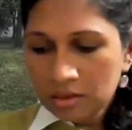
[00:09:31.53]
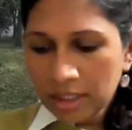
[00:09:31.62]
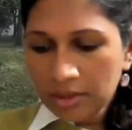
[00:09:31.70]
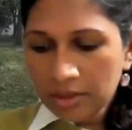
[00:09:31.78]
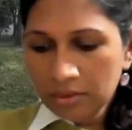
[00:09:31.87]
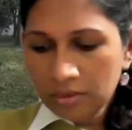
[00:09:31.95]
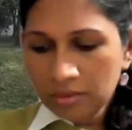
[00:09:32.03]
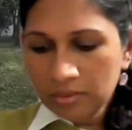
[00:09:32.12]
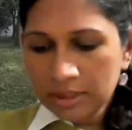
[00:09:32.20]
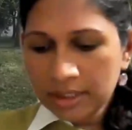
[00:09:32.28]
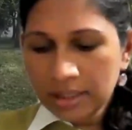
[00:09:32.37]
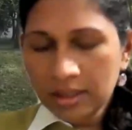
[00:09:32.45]
So can
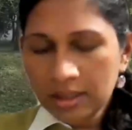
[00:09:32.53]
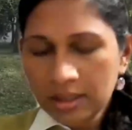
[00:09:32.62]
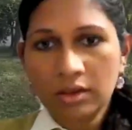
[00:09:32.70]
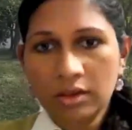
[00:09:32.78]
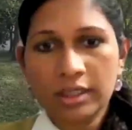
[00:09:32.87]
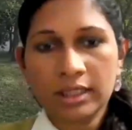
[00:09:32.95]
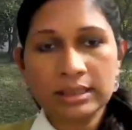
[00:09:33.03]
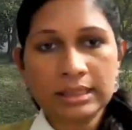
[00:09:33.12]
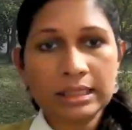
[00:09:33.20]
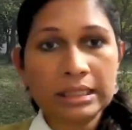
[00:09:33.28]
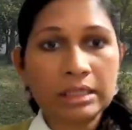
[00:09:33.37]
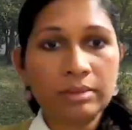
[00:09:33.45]
you tell our
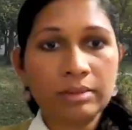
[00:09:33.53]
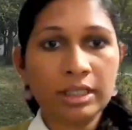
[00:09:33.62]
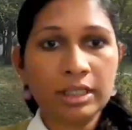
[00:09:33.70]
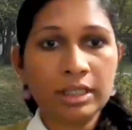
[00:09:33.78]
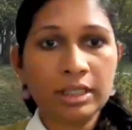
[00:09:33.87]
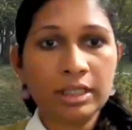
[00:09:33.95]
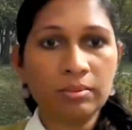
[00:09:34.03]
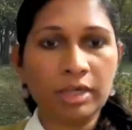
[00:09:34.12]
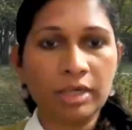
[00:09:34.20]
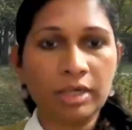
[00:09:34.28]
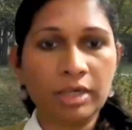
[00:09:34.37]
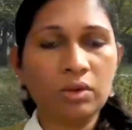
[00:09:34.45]
audience a little bit
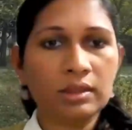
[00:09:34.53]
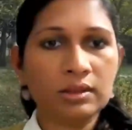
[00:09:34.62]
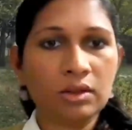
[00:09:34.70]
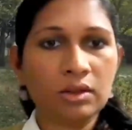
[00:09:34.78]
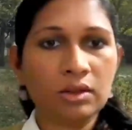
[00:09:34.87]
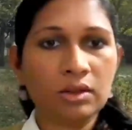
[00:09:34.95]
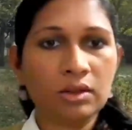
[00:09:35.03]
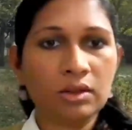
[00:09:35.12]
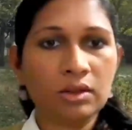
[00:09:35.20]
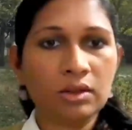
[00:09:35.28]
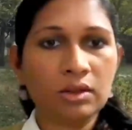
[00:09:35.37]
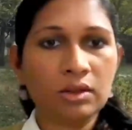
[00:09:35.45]
about this
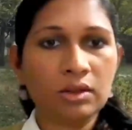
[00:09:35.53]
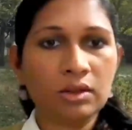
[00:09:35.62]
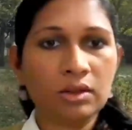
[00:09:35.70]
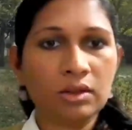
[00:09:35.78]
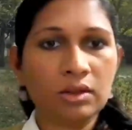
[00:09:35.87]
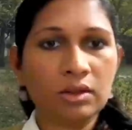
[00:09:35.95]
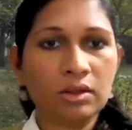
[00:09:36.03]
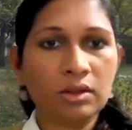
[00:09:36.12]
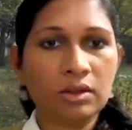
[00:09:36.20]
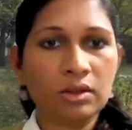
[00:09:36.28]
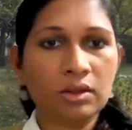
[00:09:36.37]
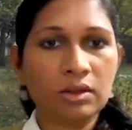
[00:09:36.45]
context now as a Sri
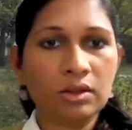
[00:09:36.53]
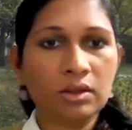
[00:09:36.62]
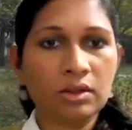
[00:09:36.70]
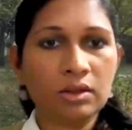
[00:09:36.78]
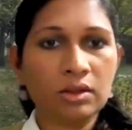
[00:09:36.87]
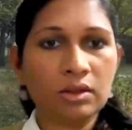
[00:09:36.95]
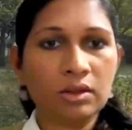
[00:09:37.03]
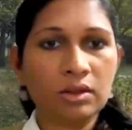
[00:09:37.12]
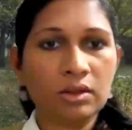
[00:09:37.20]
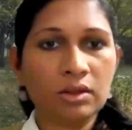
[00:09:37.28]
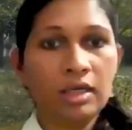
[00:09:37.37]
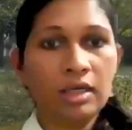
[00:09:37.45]
Lankan,
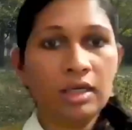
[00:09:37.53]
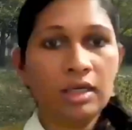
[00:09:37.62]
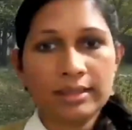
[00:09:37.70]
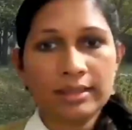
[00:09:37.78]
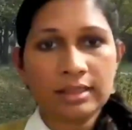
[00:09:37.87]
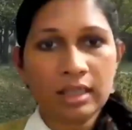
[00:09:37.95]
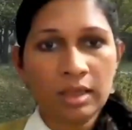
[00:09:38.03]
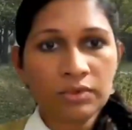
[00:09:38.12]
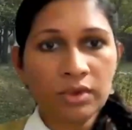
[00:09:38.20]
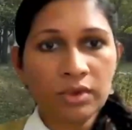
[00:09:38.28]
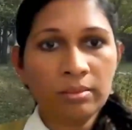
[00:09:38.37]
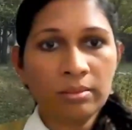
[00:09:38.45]
where all this
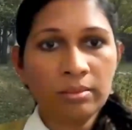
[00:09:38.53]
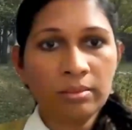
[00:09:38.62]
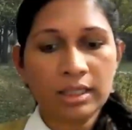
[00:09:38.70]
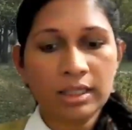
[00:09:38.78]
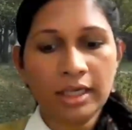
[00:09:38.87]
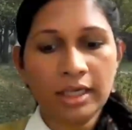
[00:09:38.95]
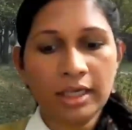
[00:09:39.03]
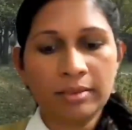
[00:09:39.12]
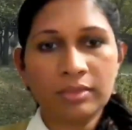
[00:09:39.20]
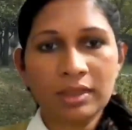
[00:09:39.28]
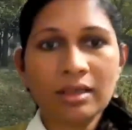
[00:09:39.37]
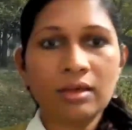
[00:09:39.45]
comes from? But
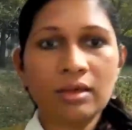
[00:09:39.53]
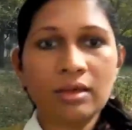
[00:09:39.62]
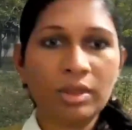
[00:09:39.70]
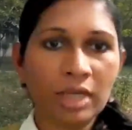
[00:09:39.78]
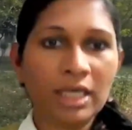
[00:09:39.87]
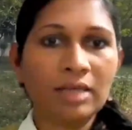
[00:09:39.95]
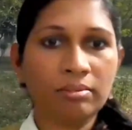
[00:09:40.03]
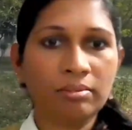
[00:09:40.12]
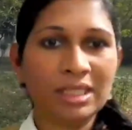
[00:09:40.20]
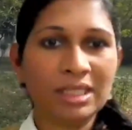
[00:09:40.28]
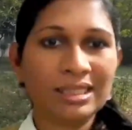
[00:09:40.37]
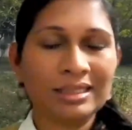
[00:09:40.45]
I think we
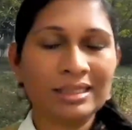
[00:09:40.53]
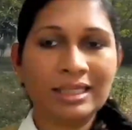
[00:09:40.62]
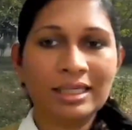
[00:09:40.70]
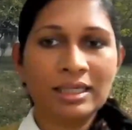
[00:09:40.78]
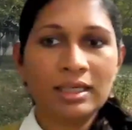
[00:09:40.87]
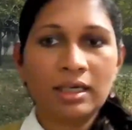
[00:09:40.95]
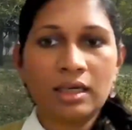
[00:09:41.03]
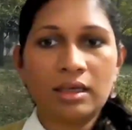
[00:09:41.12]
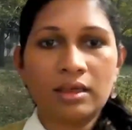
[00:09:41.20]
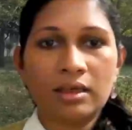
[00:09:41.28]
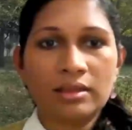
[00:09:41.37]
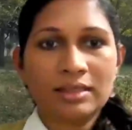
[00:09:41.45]
might miss
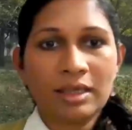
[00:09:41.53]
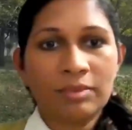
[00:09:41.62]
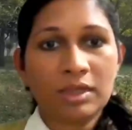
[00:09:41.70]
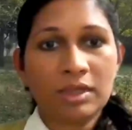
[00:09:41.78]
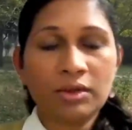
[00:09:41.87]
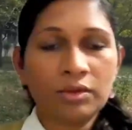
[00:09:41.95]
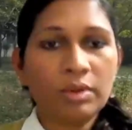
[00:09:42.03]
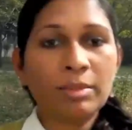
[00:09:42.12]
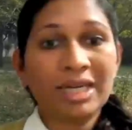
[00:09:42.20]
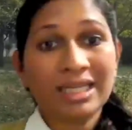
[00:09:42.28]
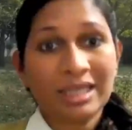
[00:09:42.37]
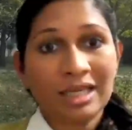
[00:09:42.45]

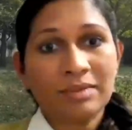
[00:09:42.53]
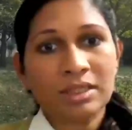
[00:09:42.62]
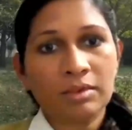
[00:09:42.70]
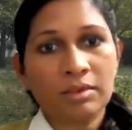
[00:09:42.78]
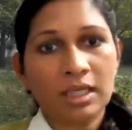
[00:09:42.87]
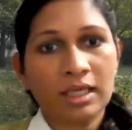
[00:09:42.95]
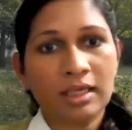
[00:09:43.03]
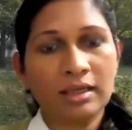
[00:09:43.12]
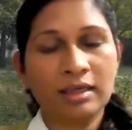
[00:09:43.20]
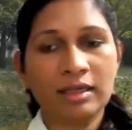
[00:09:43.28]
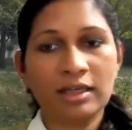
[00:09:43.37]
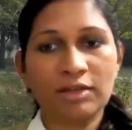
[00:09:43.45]
we might keep
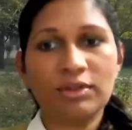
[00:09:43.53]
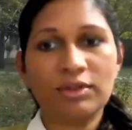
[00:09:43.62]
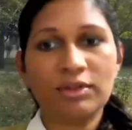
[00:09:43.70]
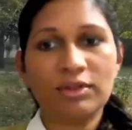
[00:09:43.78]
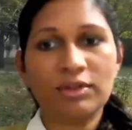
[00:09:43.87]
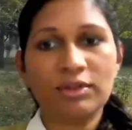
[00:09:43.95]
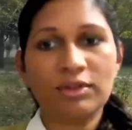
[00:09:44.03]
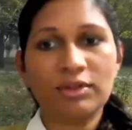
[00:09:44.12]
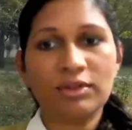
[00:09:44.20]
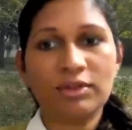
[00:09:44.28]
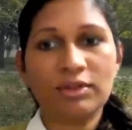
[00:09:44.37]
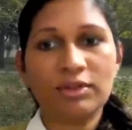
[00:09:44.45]
something if we don't
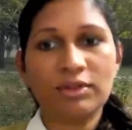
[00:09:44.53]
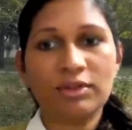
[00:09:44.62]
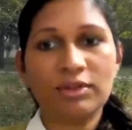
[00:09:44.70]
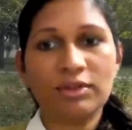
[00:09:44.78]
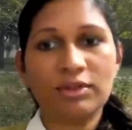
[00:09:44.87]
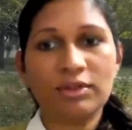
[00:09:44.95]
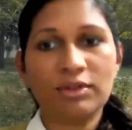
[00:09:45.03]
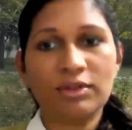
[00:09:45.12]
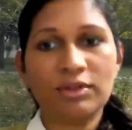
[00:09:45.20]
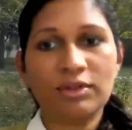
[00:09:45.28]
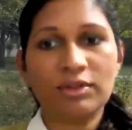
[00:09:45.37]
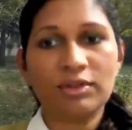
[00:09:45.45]
actually
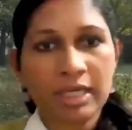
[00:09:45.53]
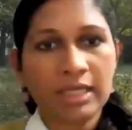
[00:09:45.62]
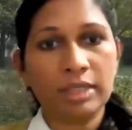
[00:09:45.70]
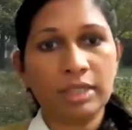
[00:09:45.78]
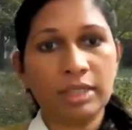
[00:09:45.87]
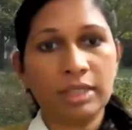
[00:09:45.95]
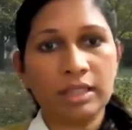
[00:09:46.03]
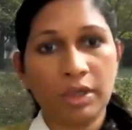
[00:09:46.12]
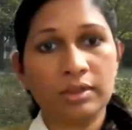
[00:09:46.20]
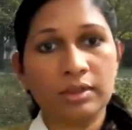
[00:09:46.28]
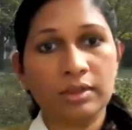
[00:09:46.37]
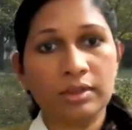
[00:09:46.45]
explain a little bit
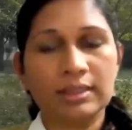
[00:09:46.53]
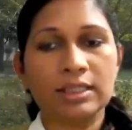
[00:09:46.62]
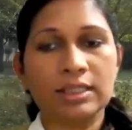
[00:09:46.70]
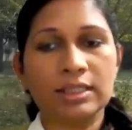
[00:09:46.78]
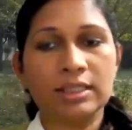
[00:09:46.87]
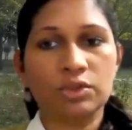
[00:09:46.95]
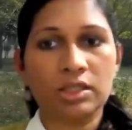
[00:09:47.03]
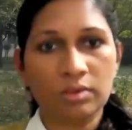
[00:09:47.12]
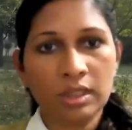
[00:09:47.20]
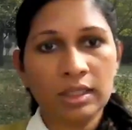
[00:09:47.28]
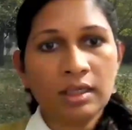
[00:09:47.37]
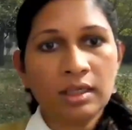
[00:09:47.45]
about this
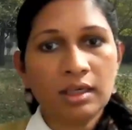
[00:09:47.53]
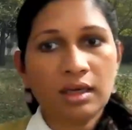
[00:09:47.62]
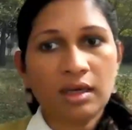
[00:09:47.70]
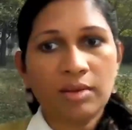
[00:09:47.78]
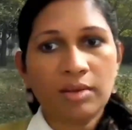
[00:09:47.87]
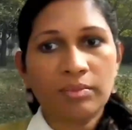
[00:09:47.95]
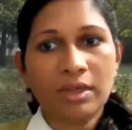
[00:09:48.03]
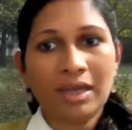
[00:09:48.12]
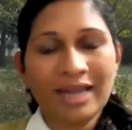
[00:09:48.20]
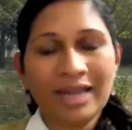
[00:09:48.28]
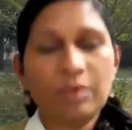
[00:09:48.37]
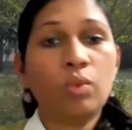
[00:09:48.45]
situation
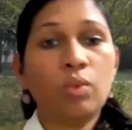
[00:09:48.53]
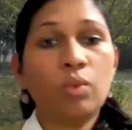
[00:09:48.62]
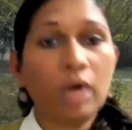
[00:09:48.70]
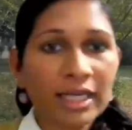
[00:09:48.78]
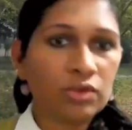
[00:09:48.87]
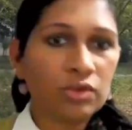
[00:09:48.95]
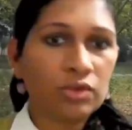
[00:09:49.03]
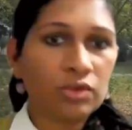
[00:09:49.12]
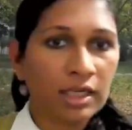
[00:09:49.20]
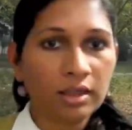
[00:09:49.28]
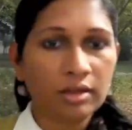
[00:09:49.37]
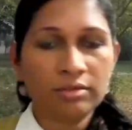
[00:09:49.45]
and why
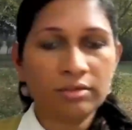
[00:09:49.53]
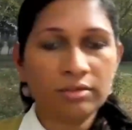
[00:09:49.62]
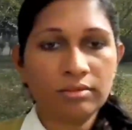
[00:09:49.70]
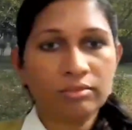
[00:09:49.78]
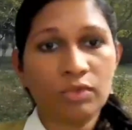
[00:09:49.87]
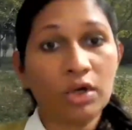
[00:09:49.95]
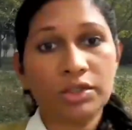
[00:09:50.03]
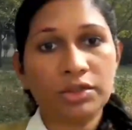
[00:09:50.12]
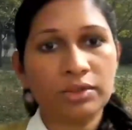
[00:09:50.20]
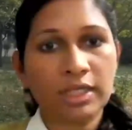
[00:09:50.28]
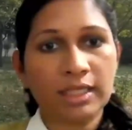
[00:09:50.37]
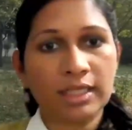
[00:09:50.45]
Sri Lanka
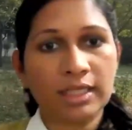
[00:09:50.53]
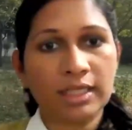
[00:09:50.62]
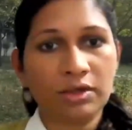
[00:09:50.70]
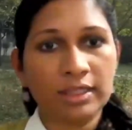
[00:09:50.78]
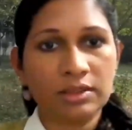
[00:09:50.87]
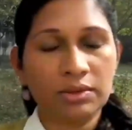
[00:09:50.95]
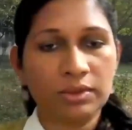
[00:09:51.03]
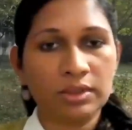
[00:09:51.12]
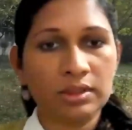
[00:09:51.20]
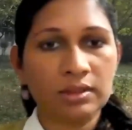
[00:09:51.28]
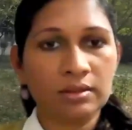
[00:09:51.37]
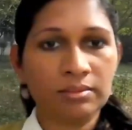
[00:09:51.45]
wanted to get all these
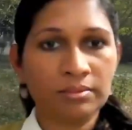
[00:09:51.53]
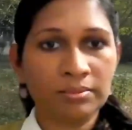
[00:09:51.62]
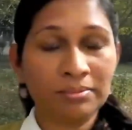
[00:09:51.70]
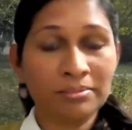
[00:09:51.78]
loans.